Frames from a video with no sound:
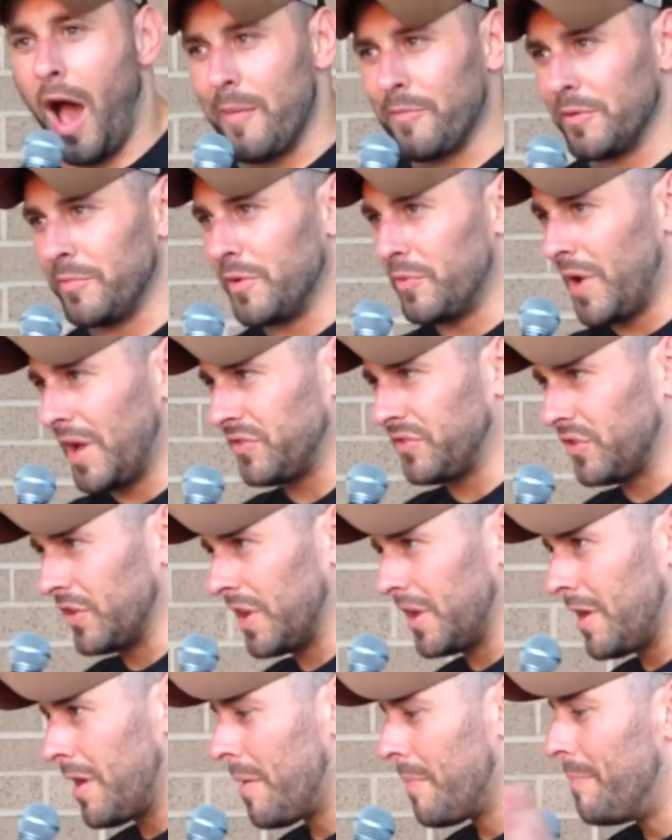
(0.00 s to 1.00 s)
I'm going to be
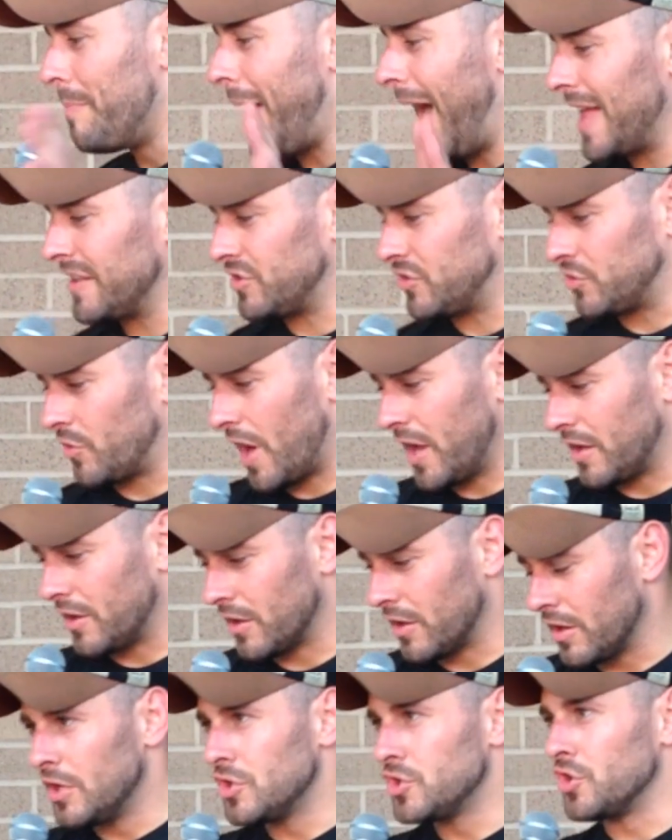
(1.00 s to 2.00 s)
wrestling Matt
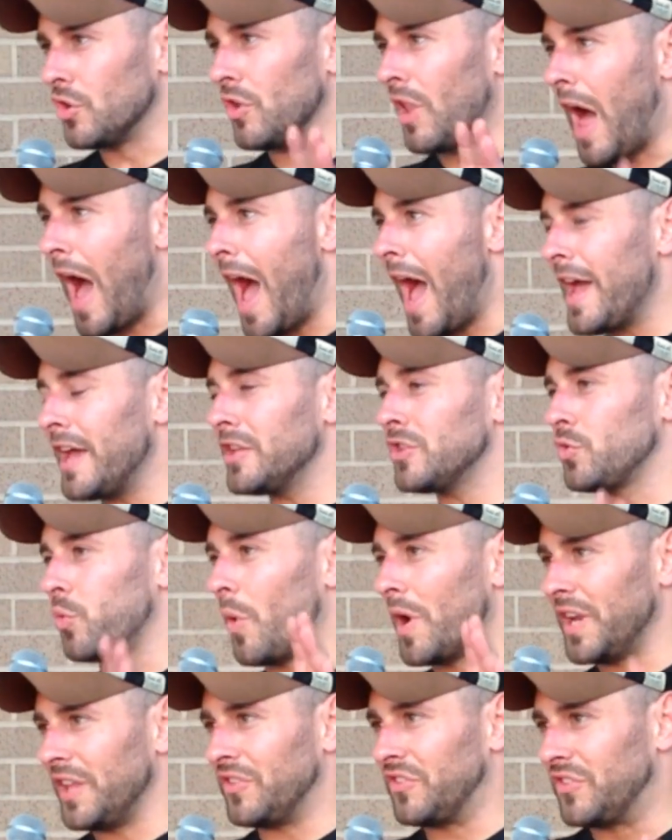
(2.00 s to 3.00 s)
Stryker, July
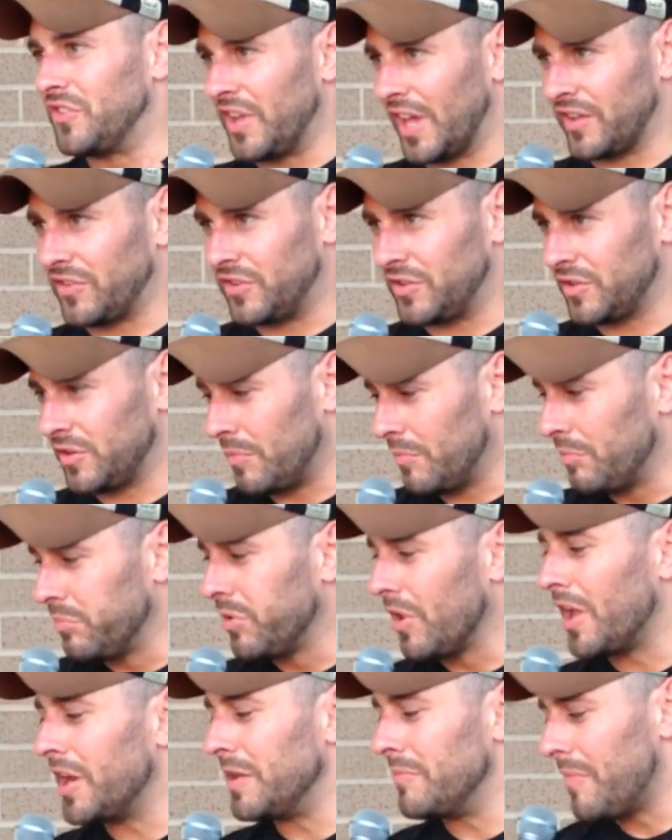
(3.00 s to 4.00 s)
26th,
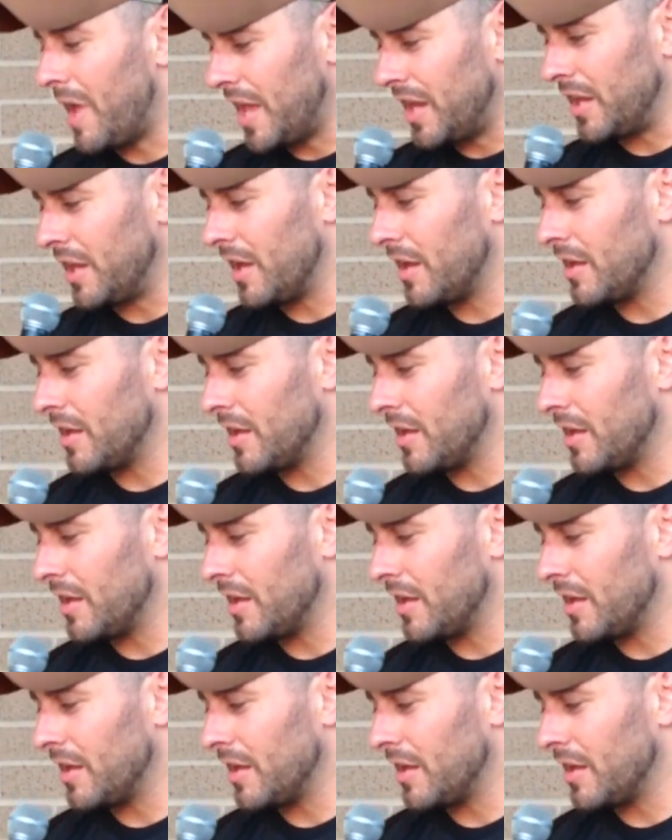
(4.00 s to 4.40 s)
Bloody Mania.